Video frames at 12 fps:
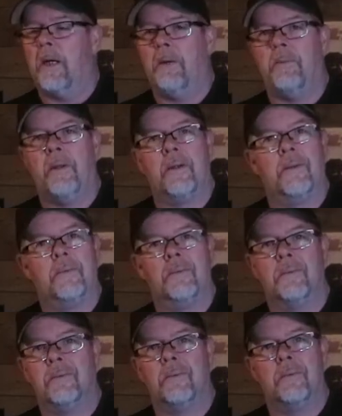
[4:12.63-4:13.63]
I'm like,
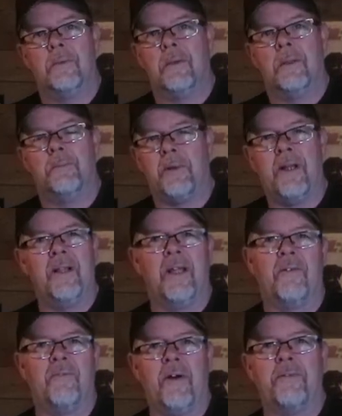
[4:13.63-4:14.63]
but I
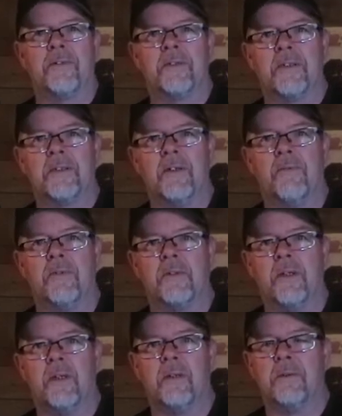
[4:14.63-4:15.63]
like 5 or 6 different
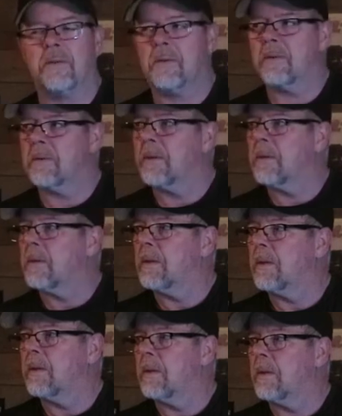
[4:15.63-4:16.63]
things.
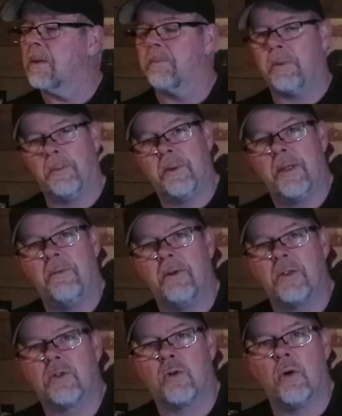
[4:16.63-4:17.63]
But I'm going to give
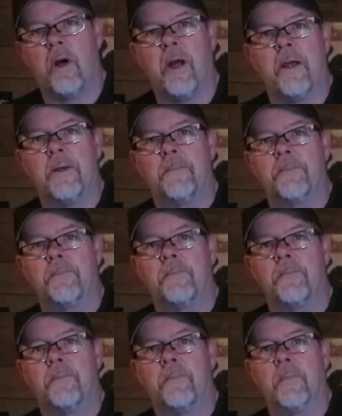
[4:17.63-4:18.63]
it a try.
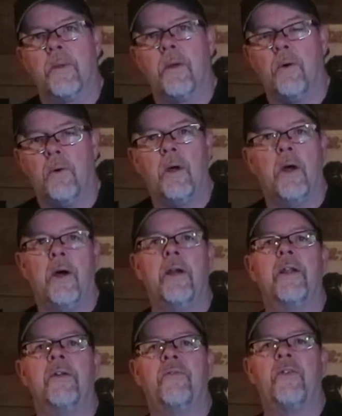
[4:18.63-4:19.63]

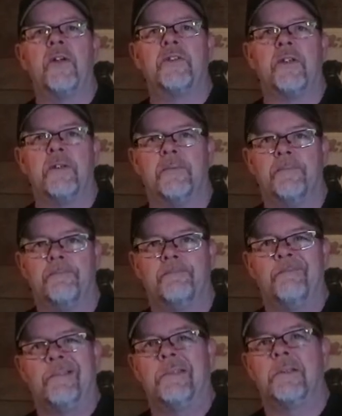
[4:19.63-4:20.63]
Hunting and fishing.
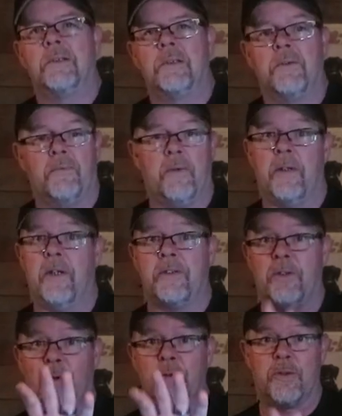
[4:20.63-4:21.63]

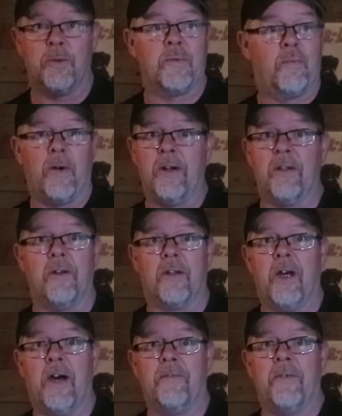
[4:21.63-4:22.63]
As you notice, there's very little
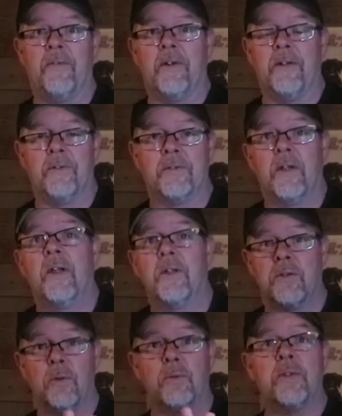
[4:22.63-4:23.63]
coffee videos.
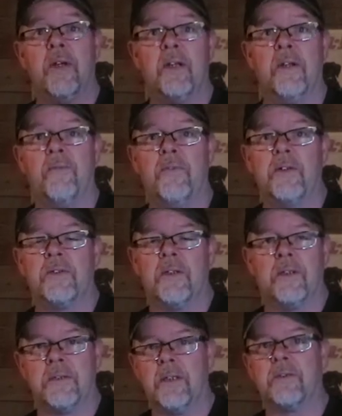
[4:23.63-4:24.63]
So it's hunting and fishing
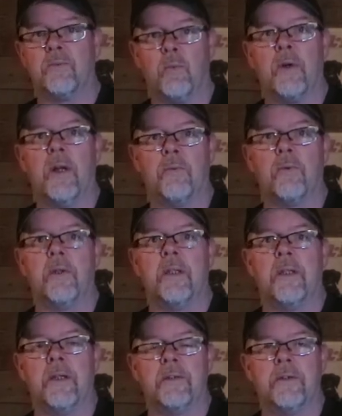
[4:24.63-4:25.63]
because that's what I really
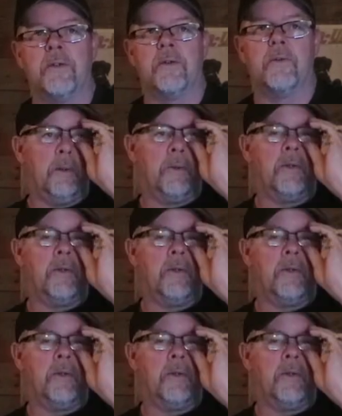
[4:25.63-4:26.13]
like to do.